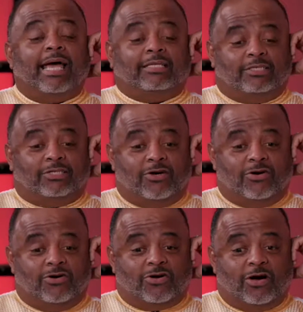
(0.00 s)
has a
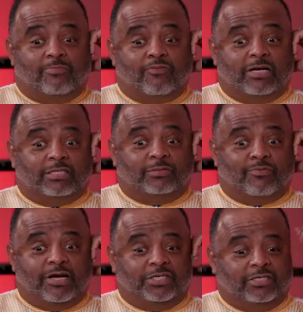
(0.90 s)
song called "Precious
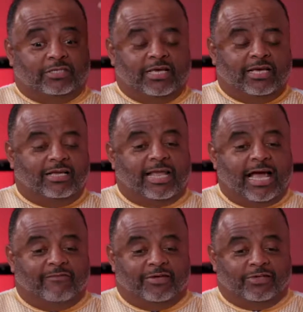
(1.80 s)
Precious"
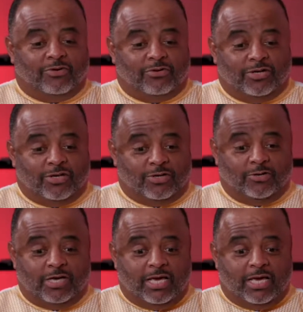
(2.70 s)
live in Tokyo.